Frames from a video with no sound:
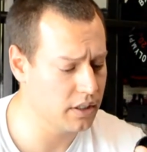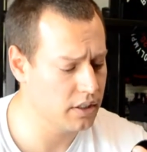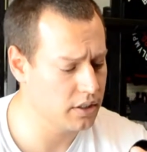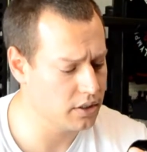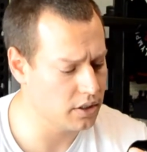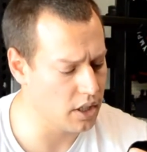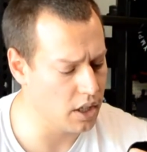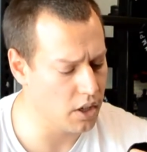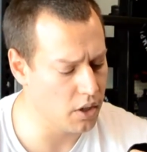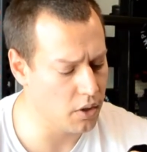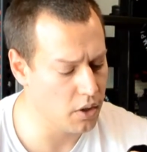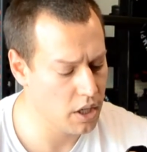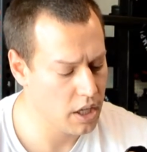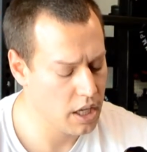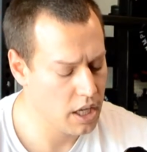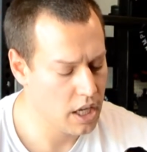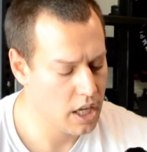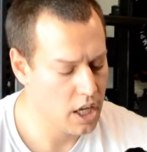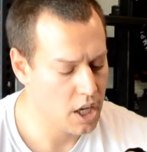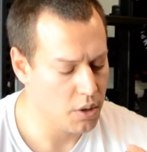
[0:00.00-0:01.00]
So
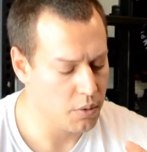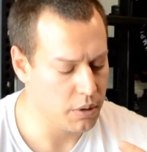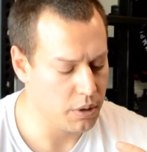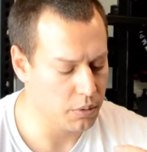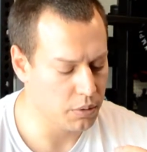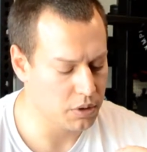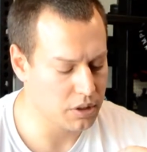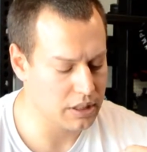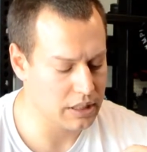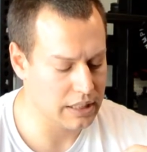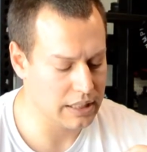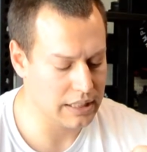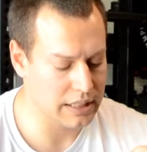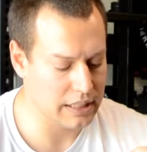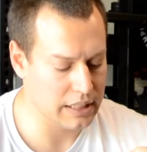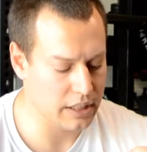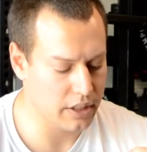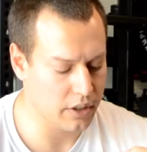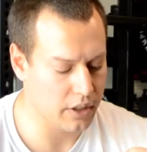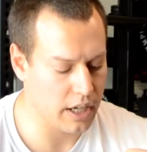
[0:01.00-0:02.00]
we will see in a
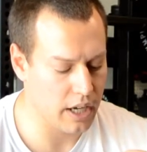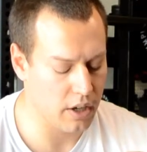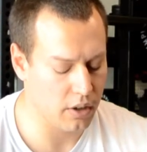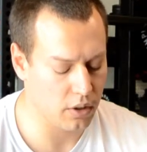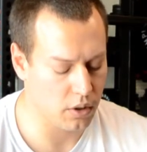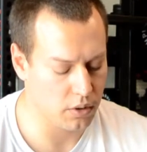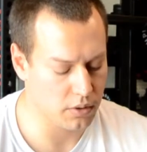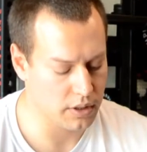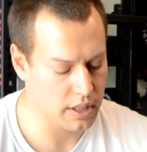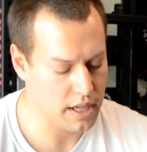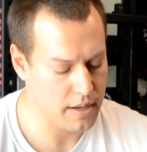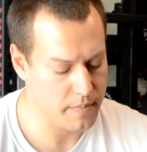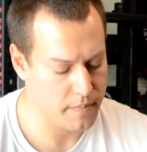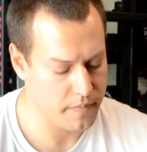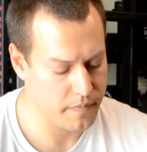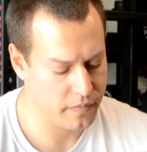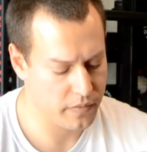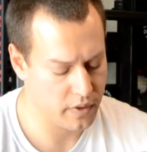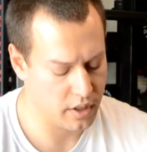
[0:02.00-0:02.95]
year how it holds up.